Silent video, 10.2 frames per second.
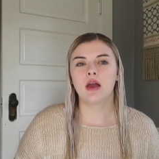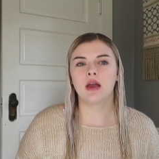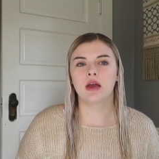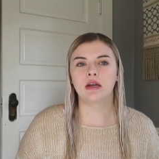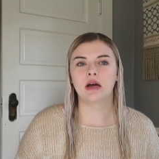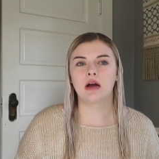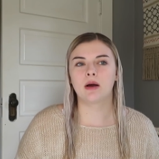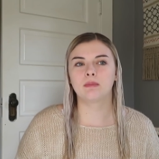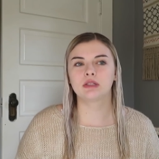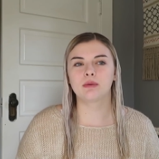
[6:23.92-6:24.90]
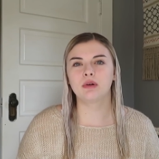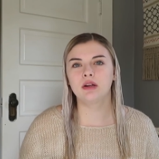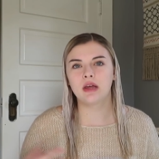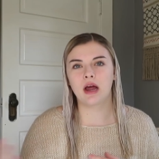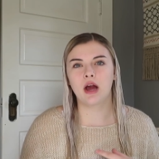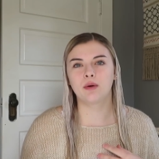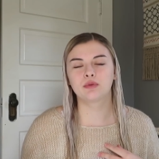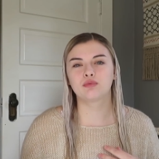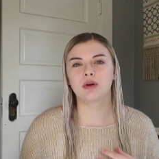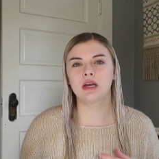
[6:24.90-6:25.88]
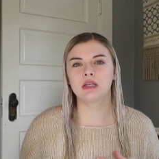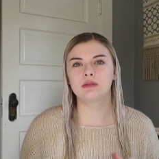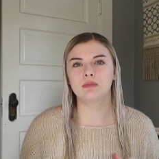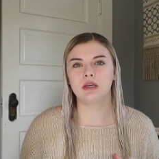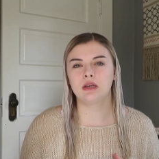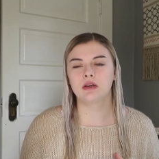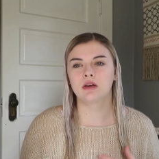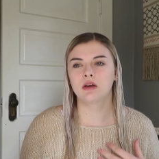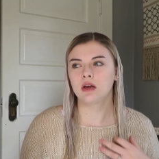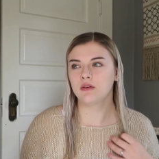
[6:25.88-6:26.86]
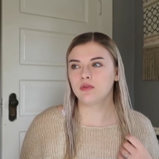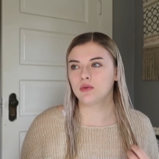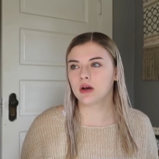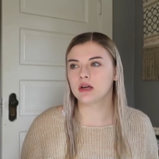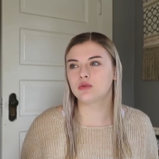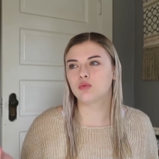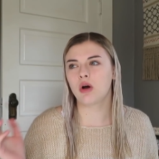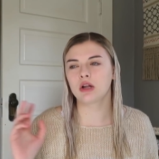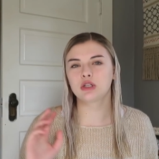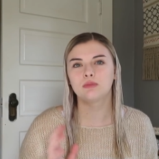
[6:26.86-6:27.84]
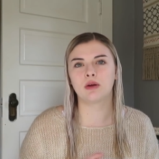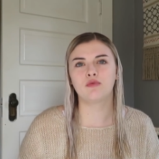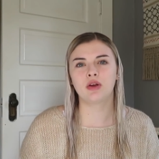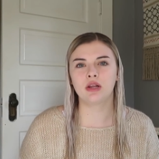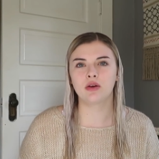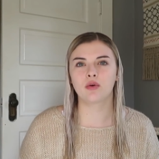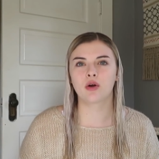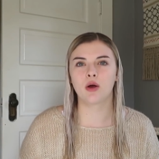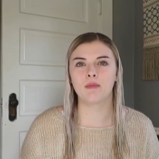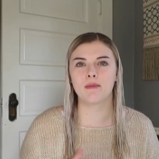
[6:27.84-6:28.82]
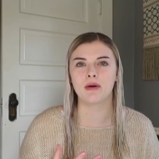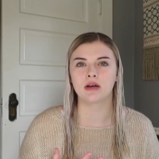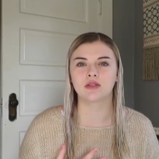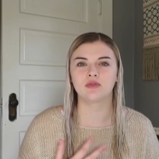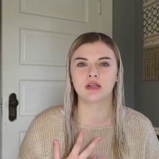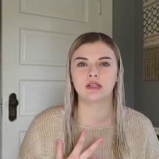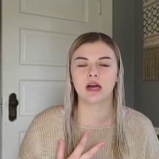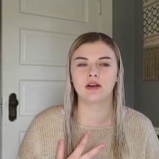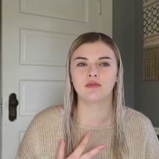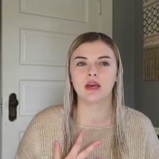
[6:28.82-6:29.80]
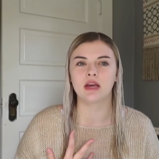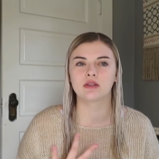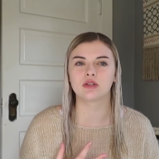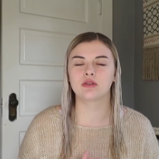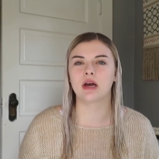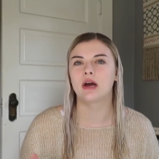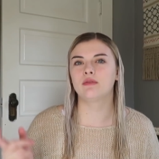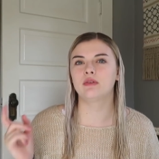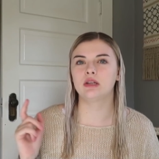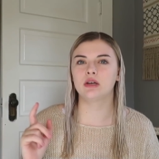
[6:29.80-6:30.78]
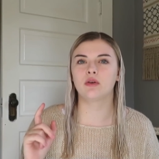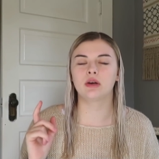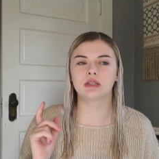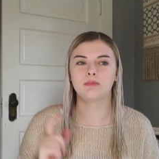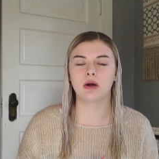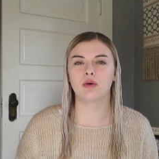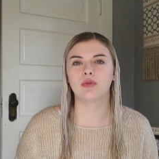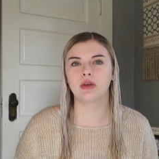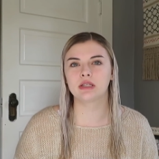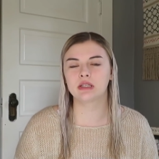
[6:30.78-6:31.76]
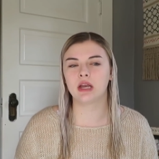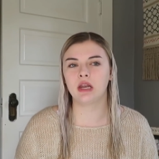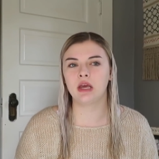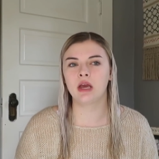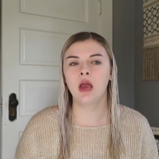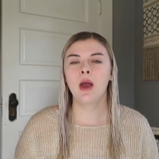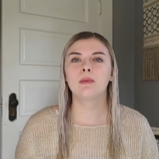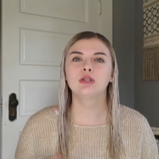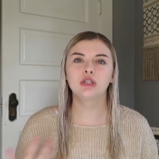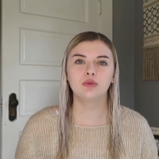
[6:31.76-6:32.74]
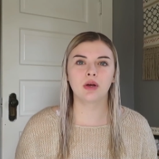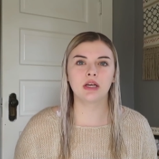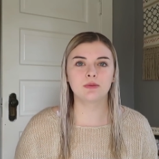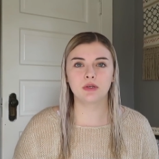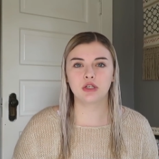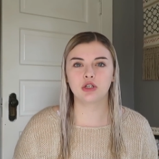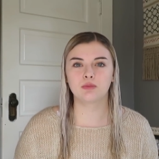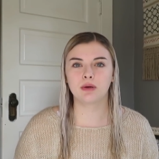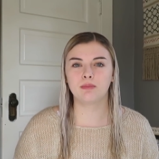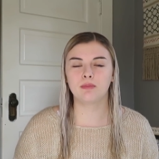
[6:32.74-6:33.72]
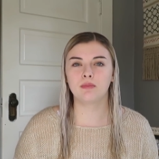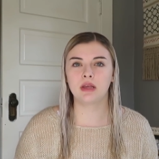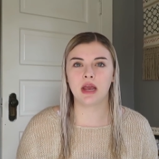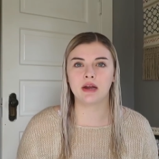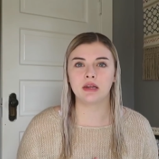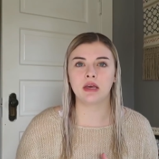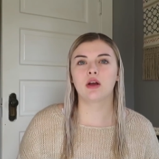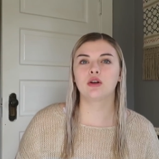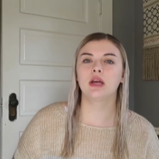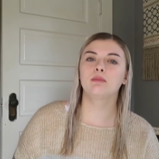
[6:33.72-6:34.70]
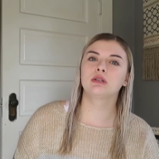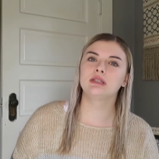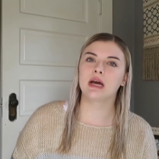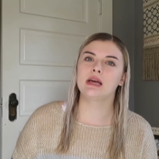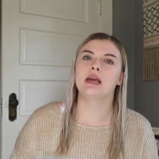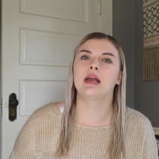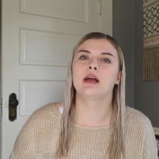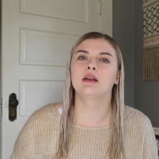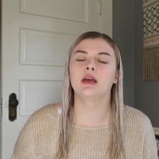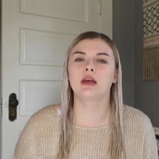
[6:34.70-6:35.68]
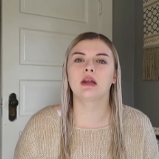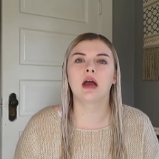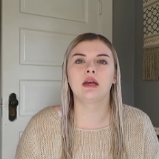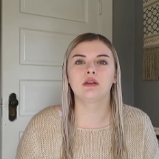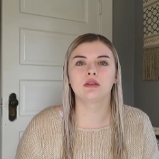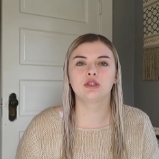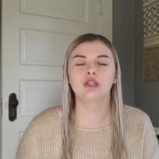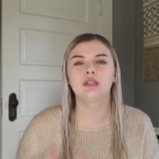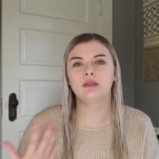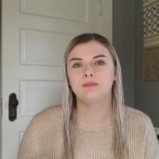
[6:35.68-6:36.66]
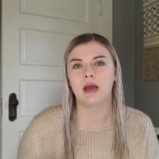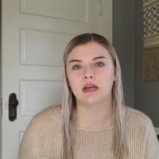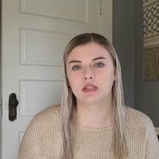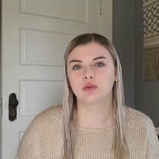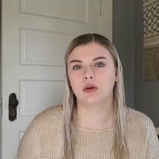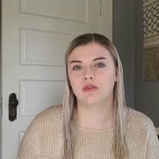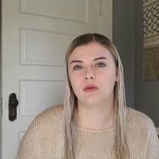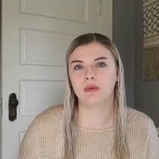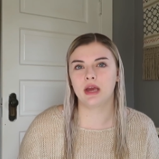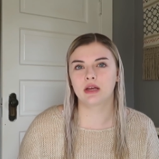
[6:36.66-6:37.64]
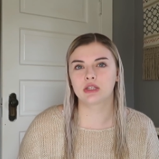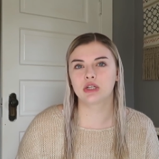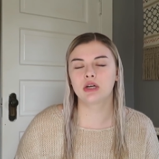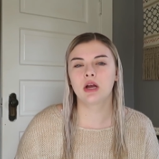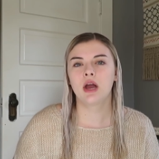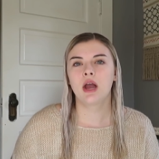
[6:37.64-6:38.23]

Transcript: and um, somebody that helped raise me, if you guys watched my video called My Best Friend Died of Cancer, that video is about this lady, but she raised me. She was my nanny. Her name was Diane, and I she passed away from cancer,